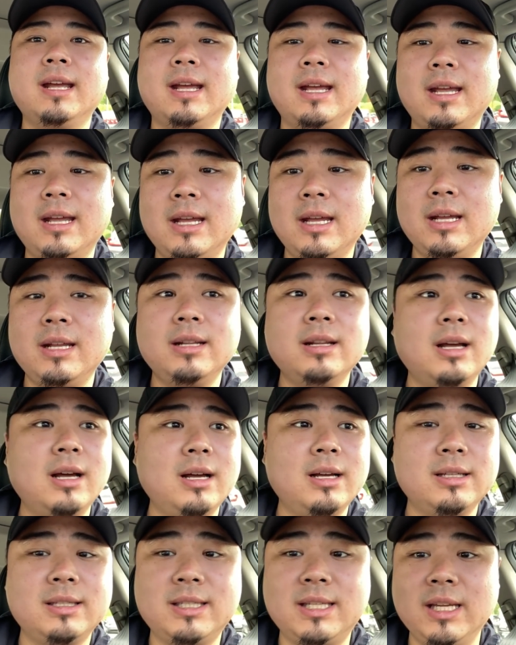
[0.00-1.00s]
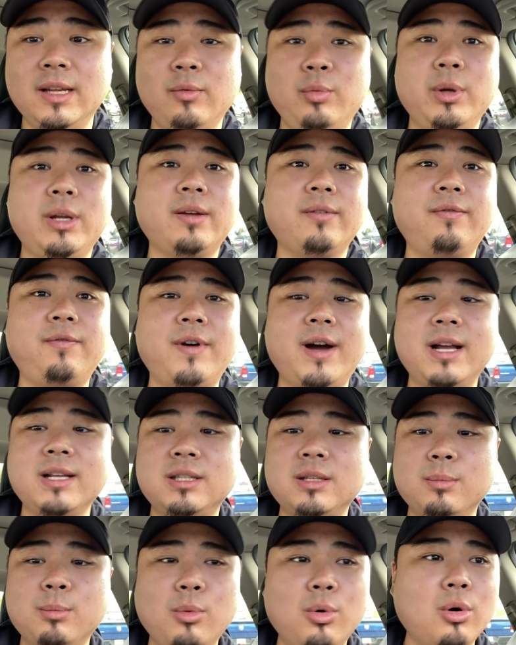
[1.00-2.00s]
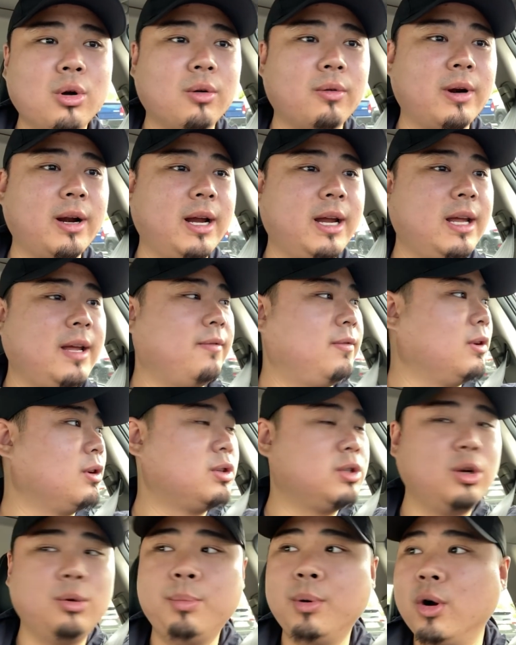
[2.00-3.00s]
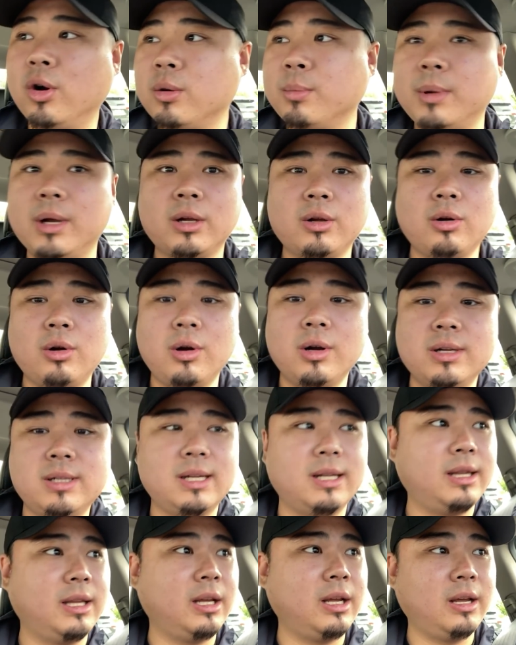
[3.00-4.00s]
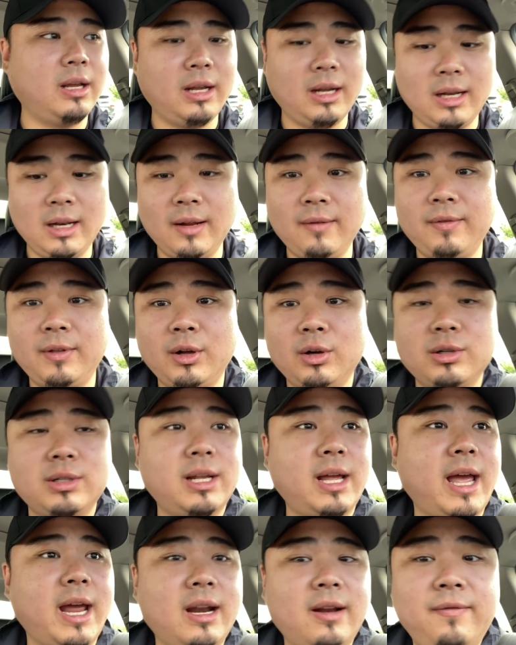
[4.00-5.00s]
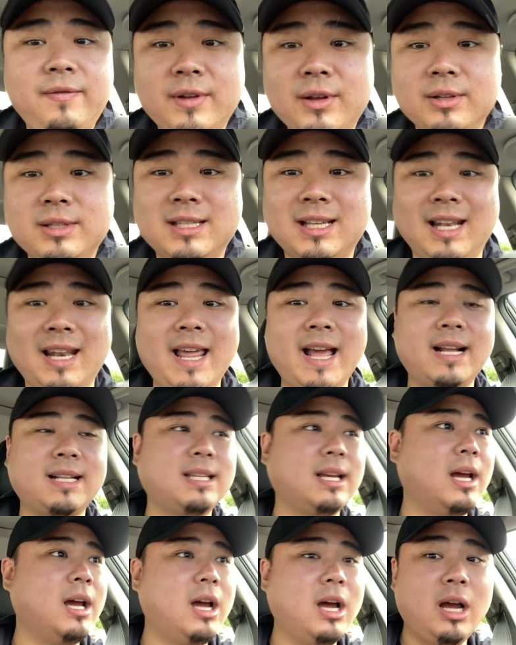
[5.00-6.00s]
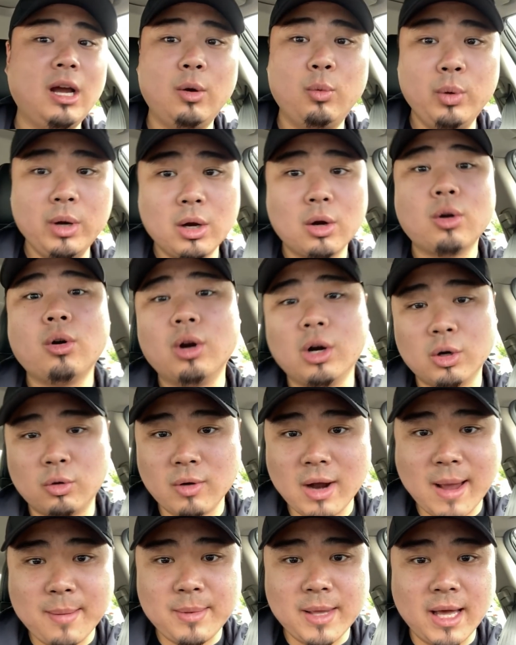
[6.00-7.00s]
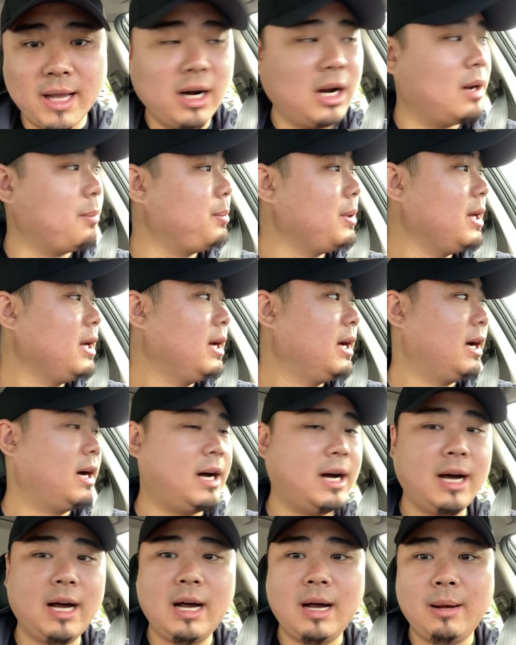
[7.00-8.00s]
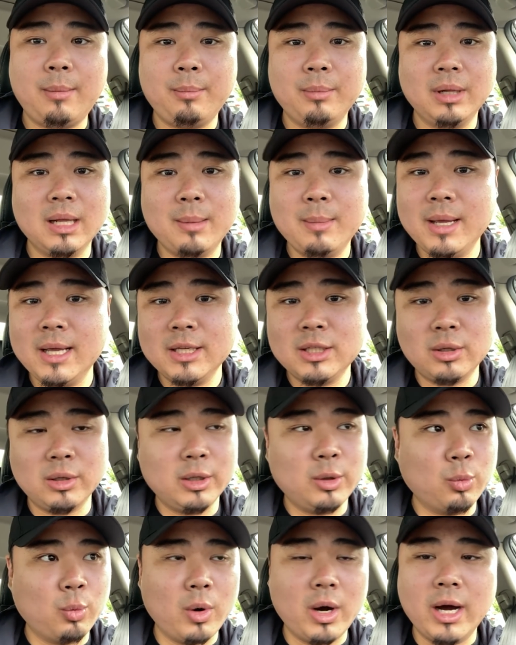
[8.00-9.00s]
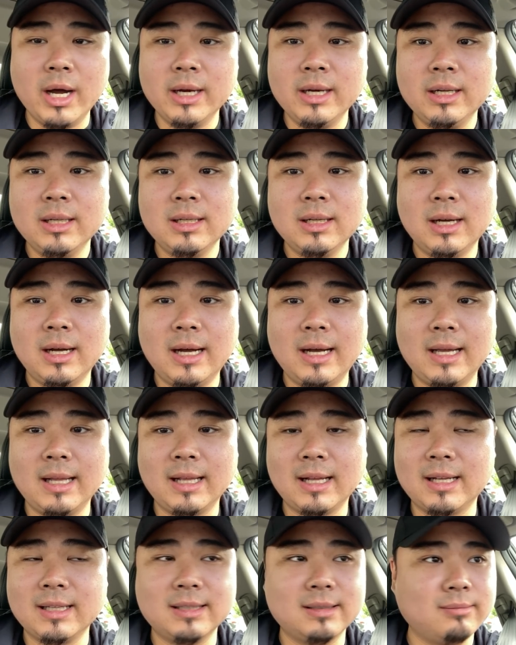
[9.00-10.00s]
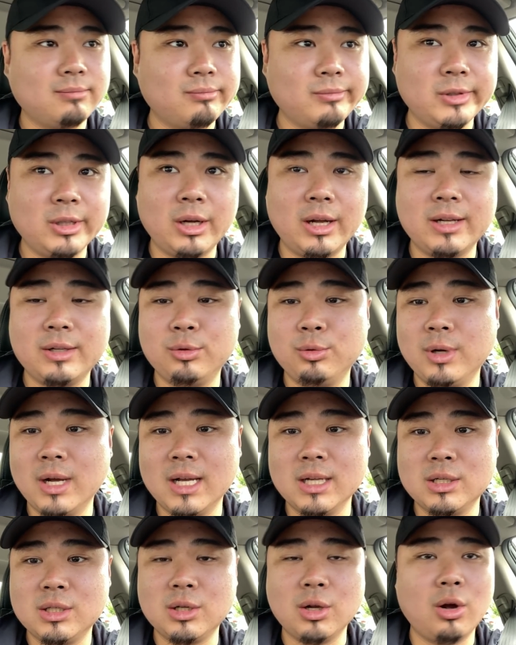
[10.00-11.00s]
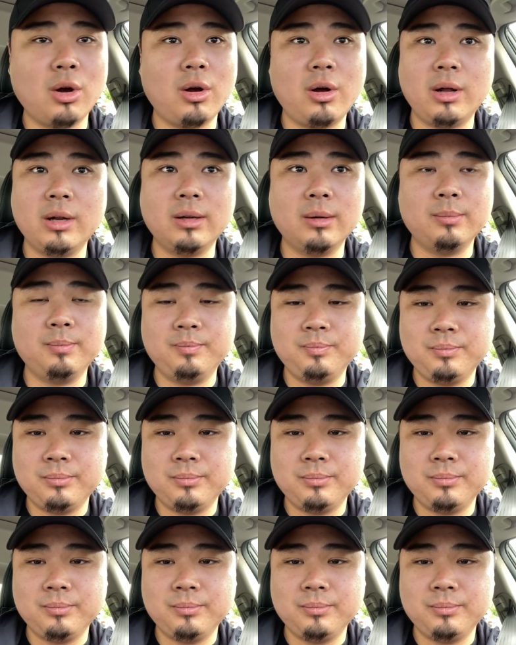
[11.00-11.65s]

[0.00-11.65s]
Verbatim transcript: and uh, see if we can find some more. Right? If there's no Pokemon cards and there and if there's that NFL Select, we are gonna grab that up um, limit is only one. Uh, like as you know, as you guys saw in the